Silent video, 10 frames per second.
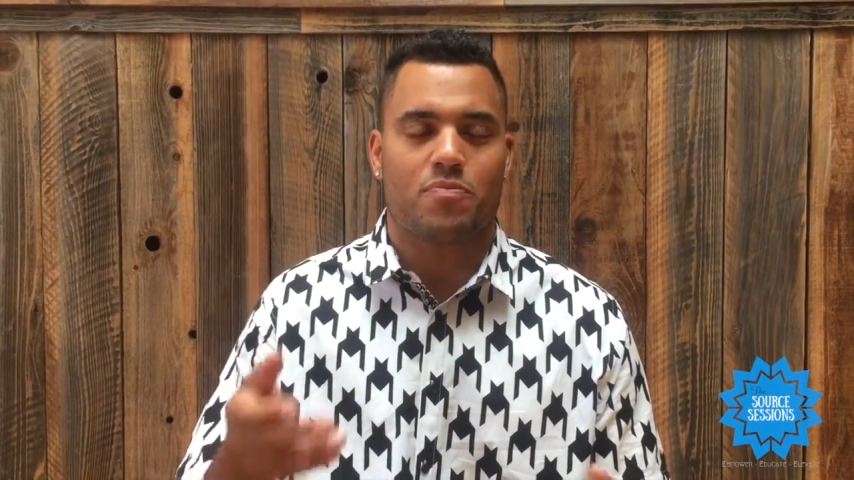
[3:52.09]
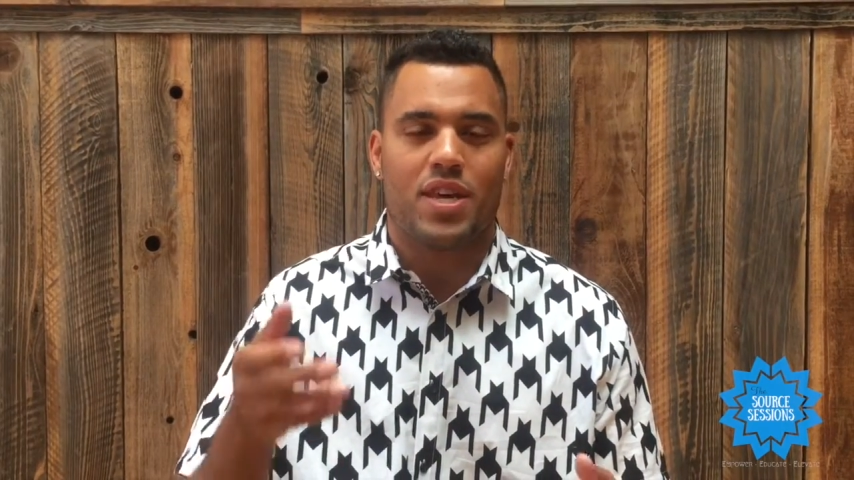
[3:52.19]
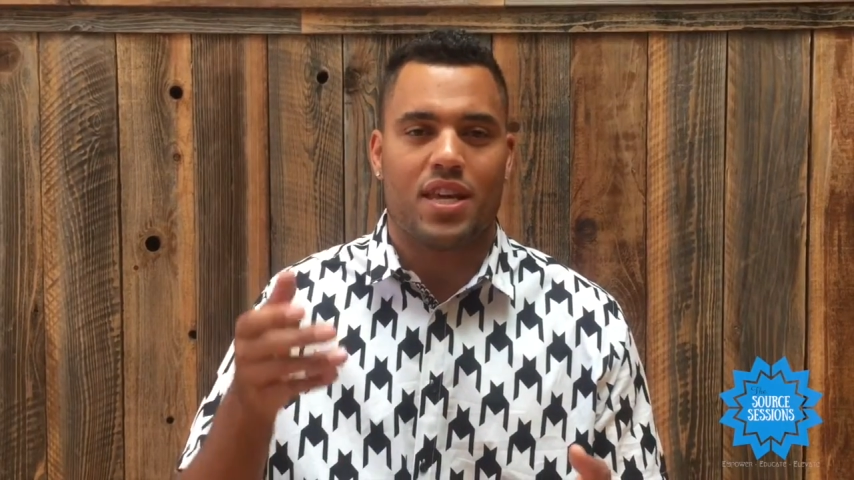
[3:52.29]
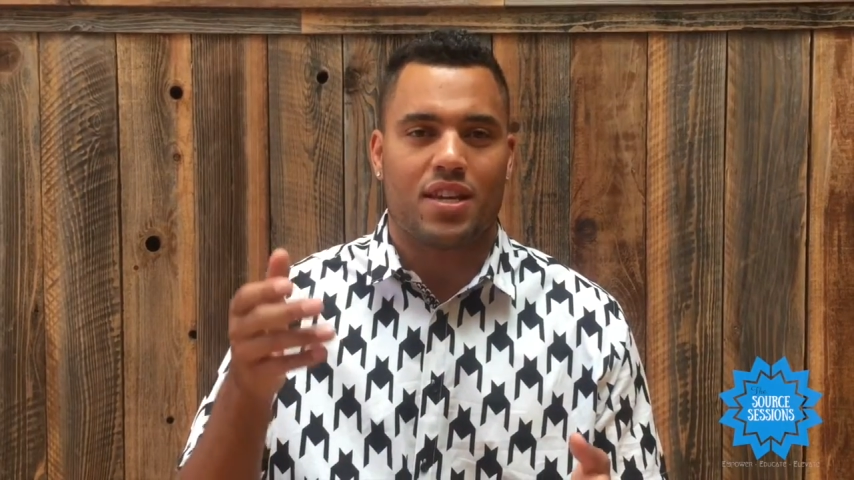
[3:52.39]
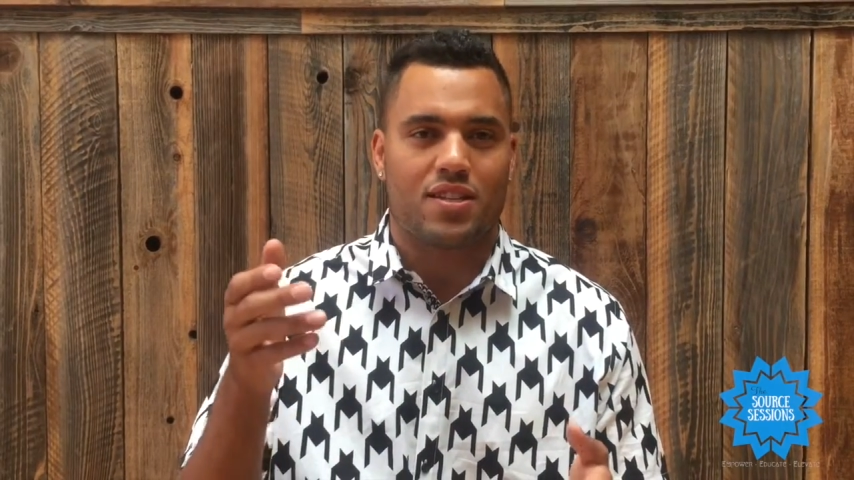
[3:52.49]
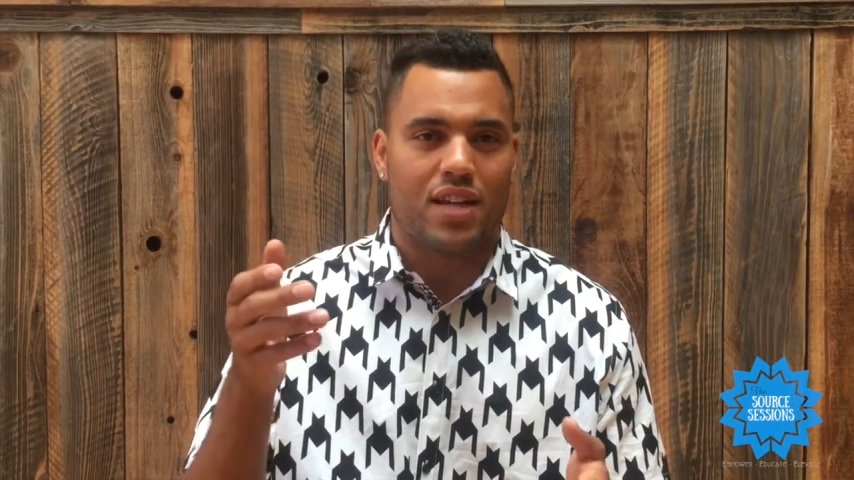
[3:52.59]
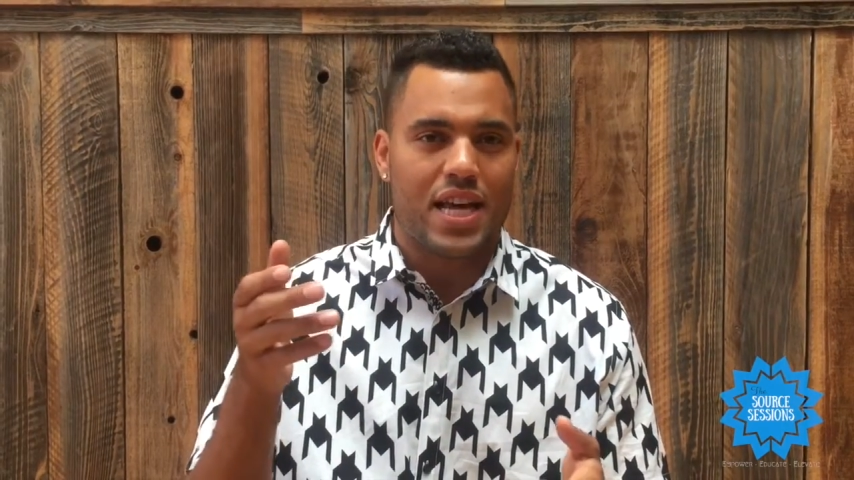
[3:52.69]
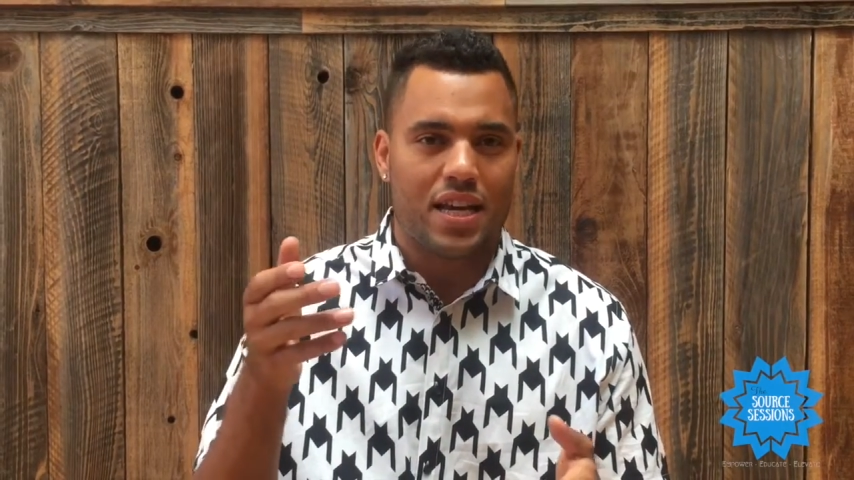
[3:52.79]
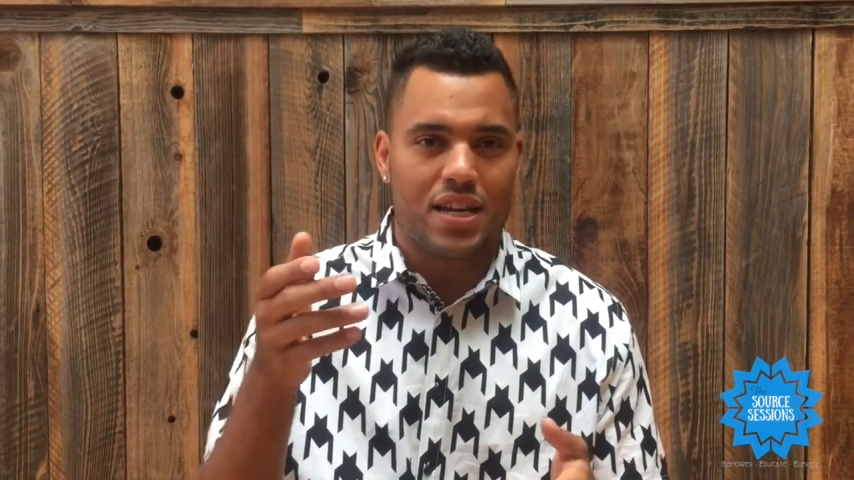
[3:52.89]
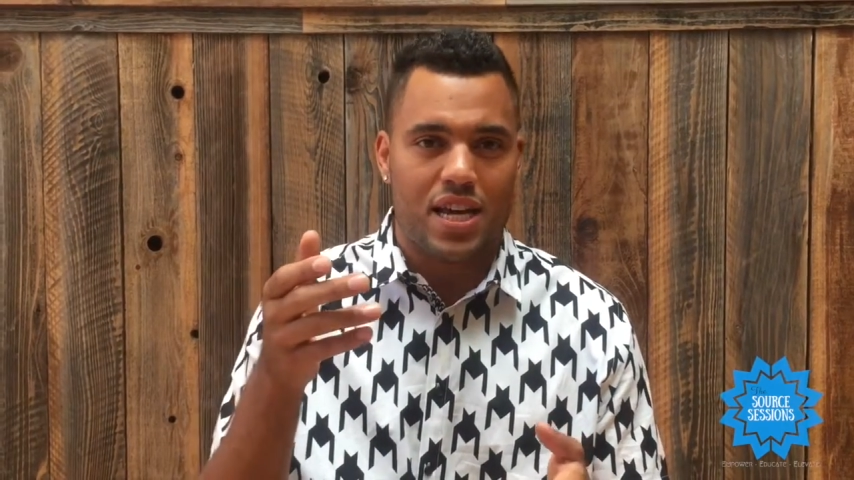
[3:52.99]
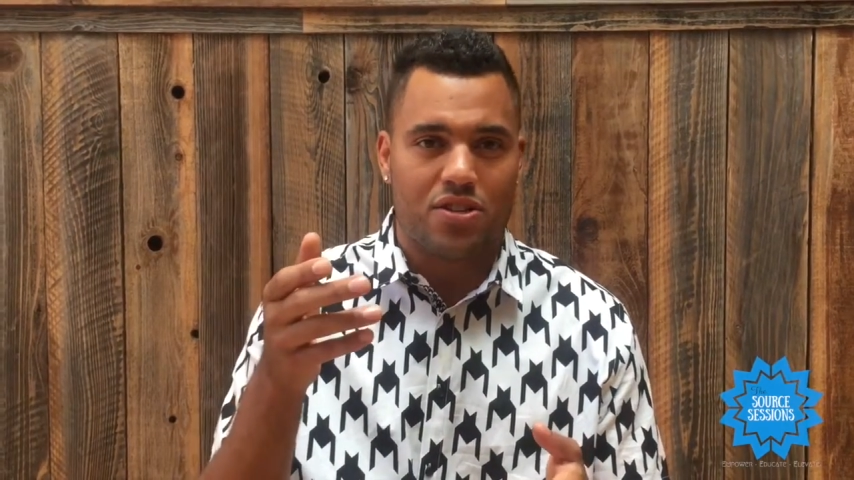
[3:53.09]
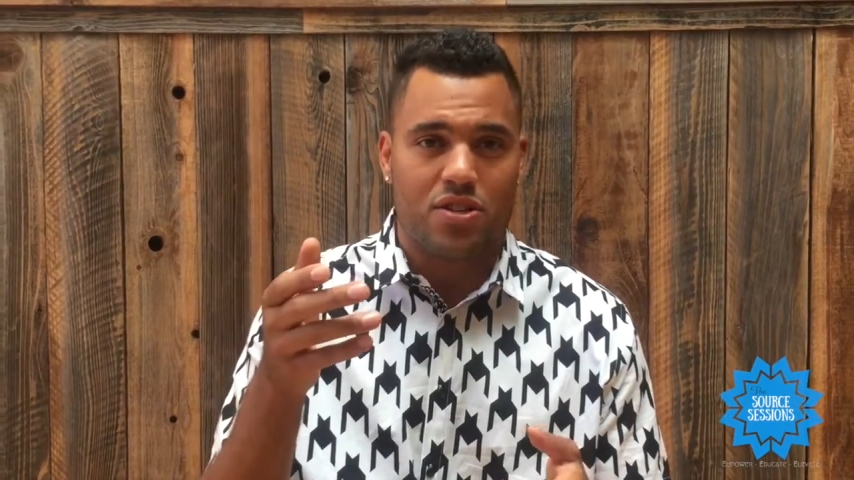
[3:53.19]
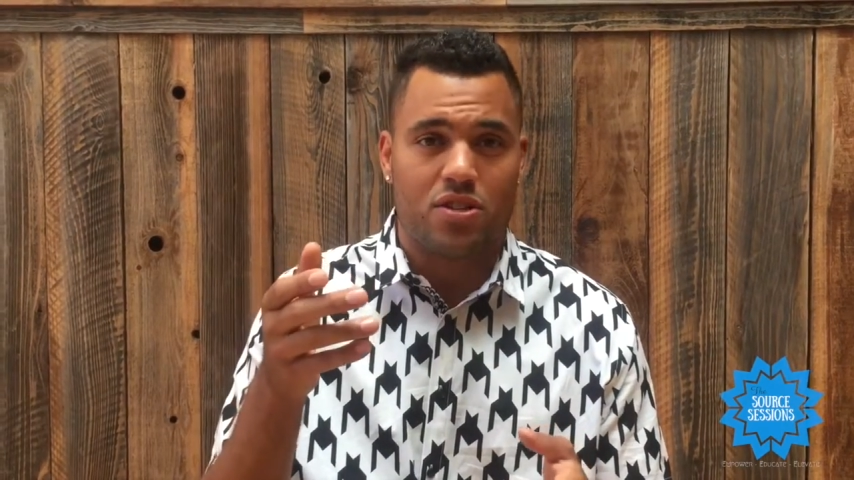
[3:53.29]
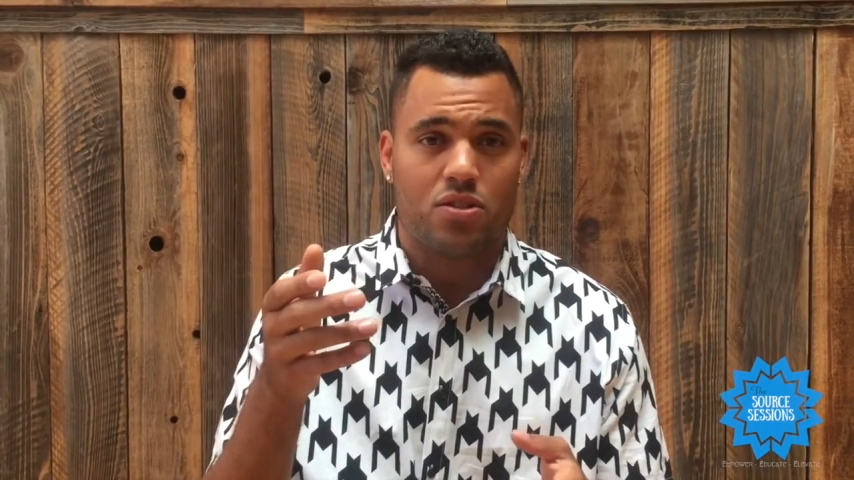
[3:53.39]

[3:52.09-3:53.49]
making slight connections